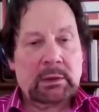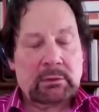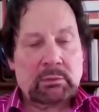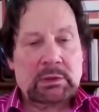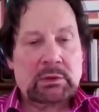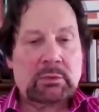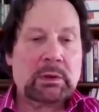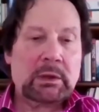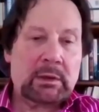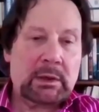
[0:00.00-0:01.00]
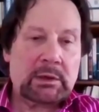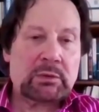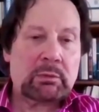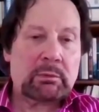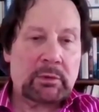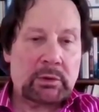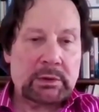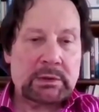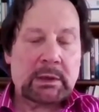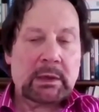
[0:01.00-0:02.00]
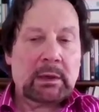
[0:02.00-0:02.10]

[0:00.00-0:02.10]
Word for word: and we do need that to avoid